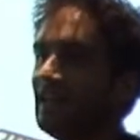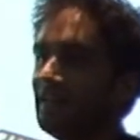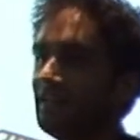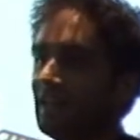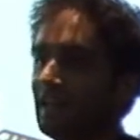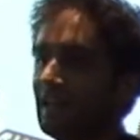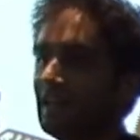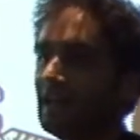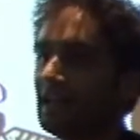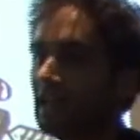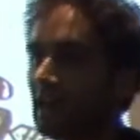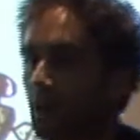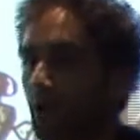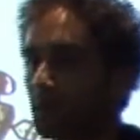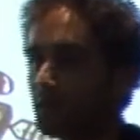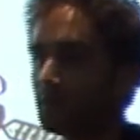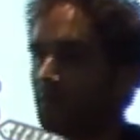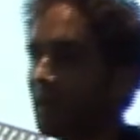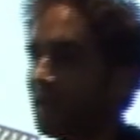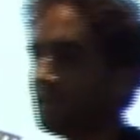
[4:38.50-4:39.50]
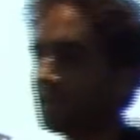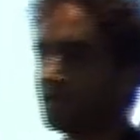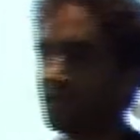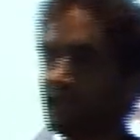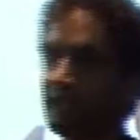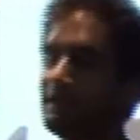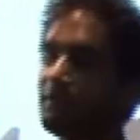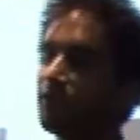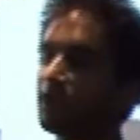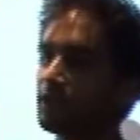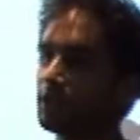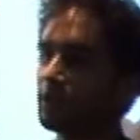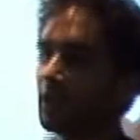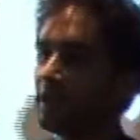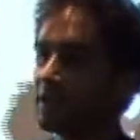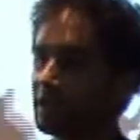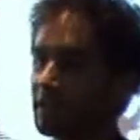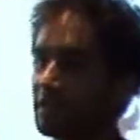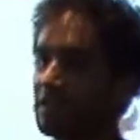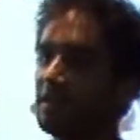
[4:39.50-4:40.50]
the automation and
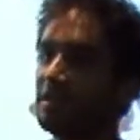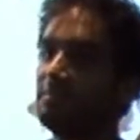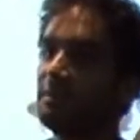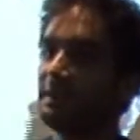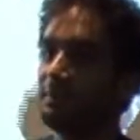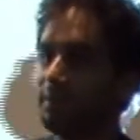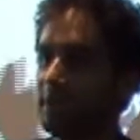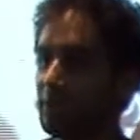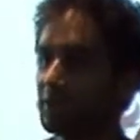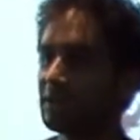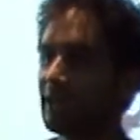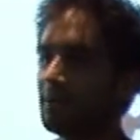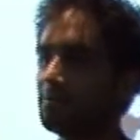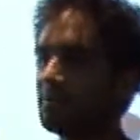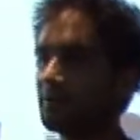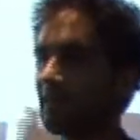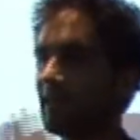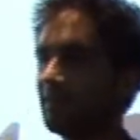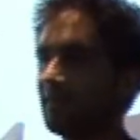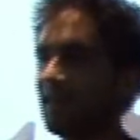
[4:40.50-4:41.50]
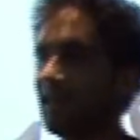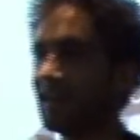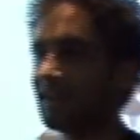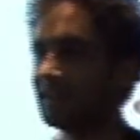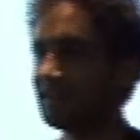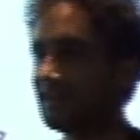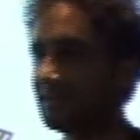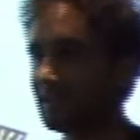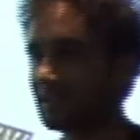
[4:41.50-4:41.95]
infrastructure that had been built up around the legacy